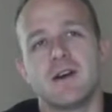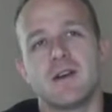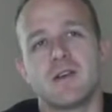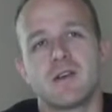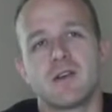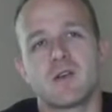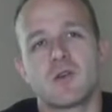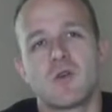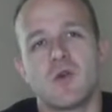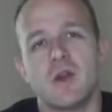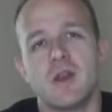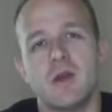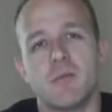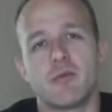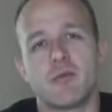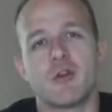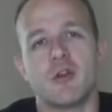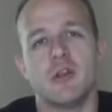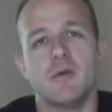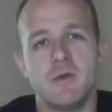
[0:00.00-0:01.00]
quite a
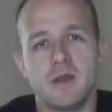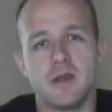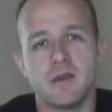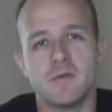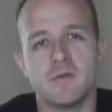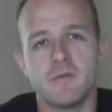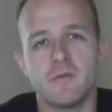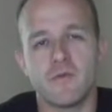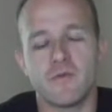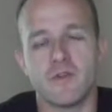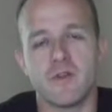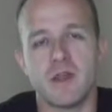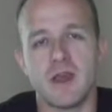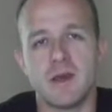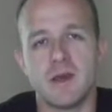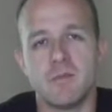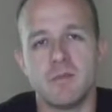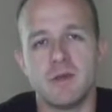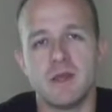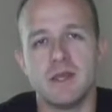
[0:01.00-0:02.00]
premium for that
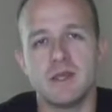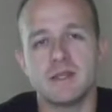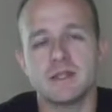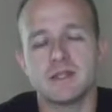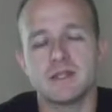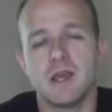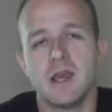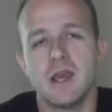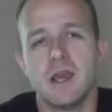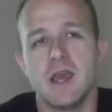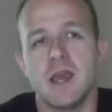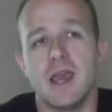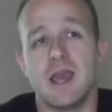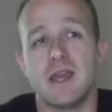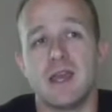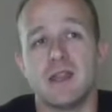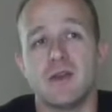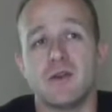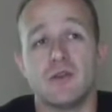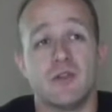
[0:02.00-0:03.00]
piece,
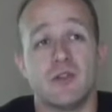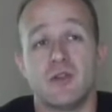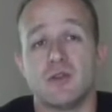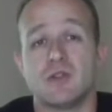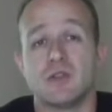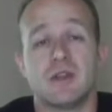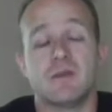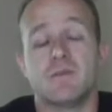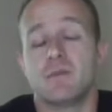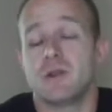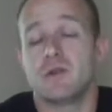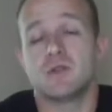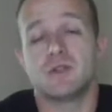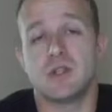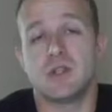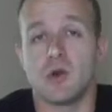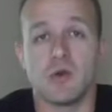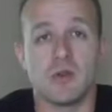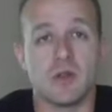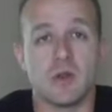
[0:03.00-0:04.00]
but it was the
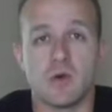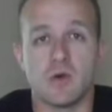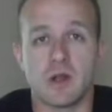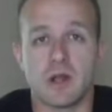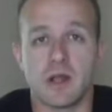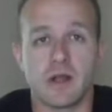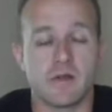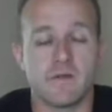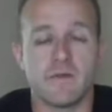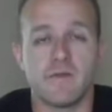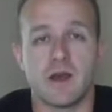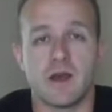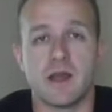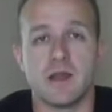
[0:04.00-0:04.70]
only one I could find.